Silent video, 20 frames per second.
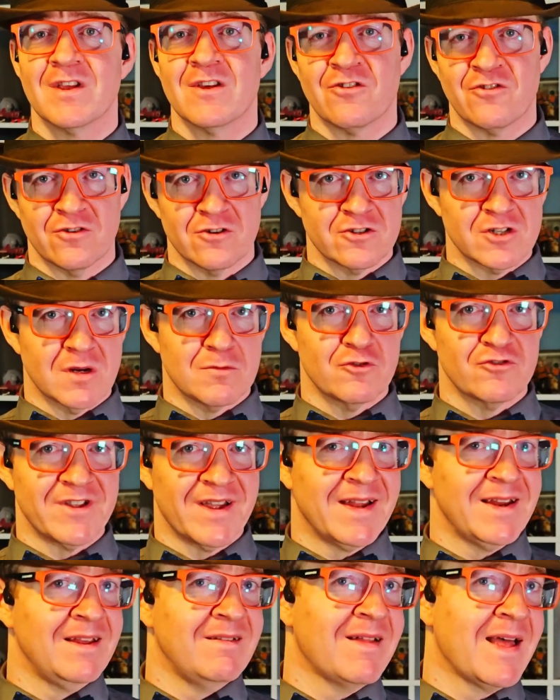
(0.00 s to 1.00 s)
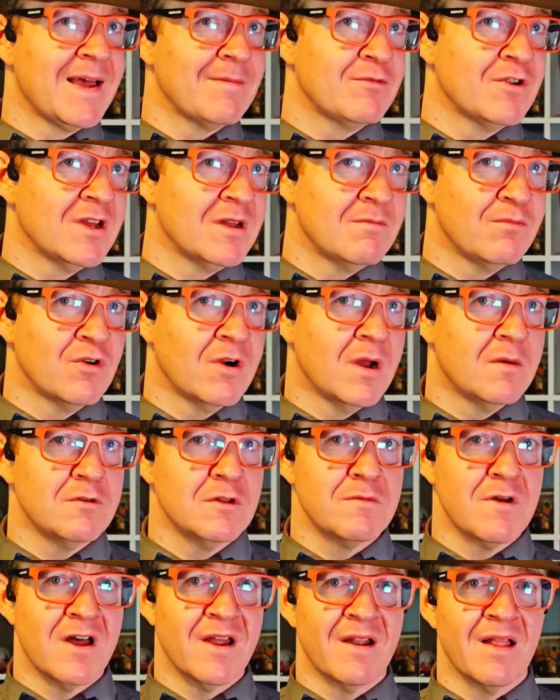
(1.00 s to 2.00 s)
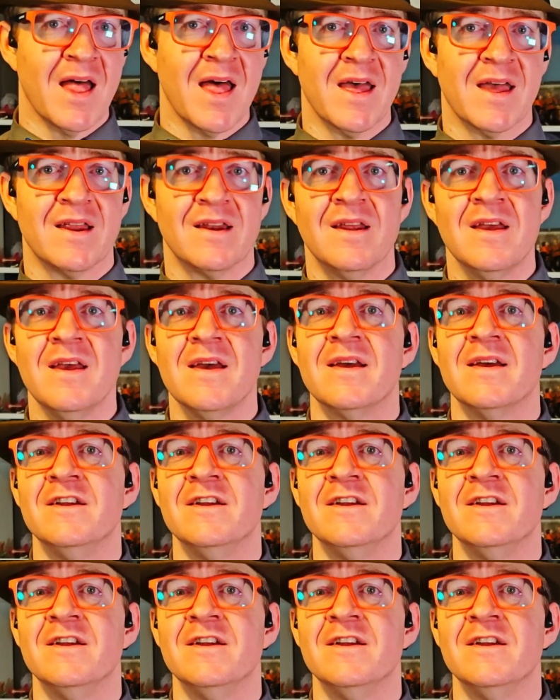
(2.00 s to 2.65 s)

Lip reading: Search almost any laptop problem online,